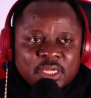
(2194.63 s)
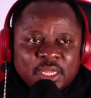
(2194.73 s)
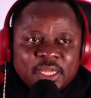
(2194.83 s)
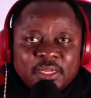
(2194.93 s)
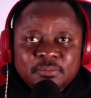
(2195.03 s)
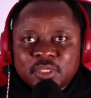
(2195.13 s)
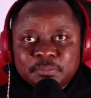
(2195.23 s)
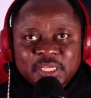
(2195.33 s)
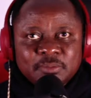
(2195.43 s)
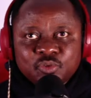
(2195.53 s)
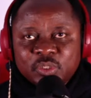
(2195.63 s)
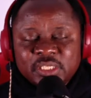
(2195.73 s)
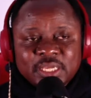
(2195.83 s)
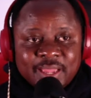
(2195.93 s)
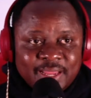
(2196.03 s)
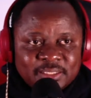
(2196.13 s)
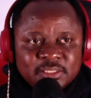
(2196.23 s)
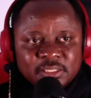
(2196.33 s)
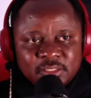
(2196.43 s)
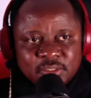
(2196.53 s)
and sometimes when they can't,
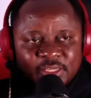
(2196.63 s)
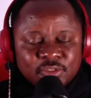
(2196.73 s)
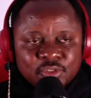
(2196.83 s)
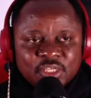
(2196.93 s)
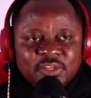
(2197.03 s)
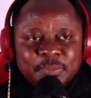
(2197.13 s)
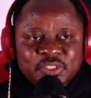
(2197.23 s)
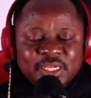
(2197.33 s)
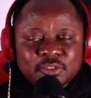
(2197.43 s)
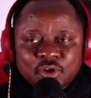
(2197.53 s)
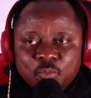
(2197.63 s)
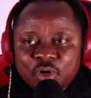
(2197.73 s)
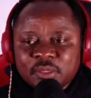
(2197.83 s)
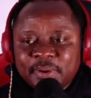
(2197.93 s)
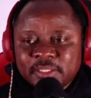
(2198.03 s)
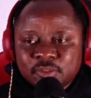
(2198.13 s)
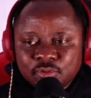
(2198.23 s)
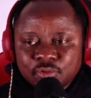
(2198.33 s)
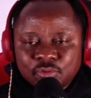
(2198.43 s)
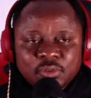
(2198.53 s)
I used to give them a chance to come work in my
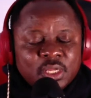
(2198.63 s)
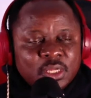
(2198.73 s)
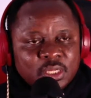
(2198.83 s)
studio,